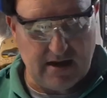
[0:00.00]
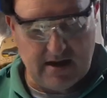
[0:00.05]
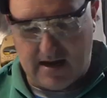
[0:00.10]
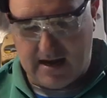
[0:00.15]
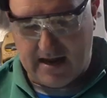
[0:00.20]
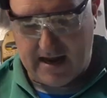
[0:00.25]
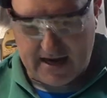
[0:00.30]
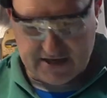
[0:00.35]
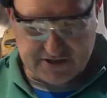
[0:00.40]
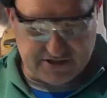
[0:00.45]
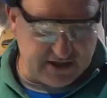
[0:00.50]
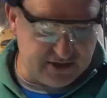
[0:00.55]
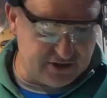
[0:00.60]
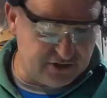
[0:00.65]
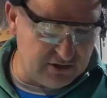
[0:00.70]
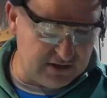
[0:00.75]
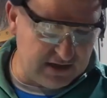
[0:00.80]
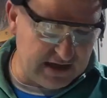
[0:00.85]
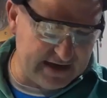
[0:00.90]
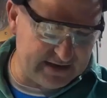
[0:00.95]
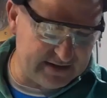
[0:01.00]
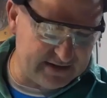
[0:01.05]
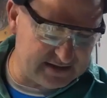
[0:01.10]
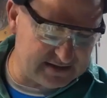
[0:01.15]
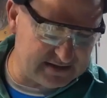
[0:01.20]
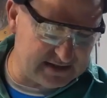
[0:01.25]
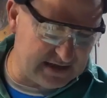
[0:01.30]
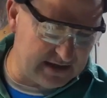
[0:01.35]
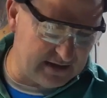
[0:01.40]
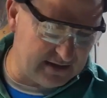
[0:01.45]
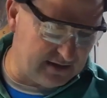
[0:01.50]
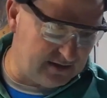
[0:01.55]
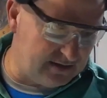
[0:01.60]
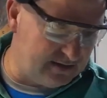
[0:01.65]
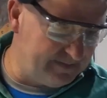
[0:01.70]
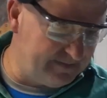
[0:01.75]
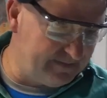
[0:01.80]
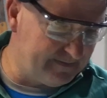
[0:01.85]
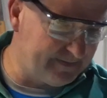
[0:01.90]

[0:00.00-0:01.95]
actually do like these little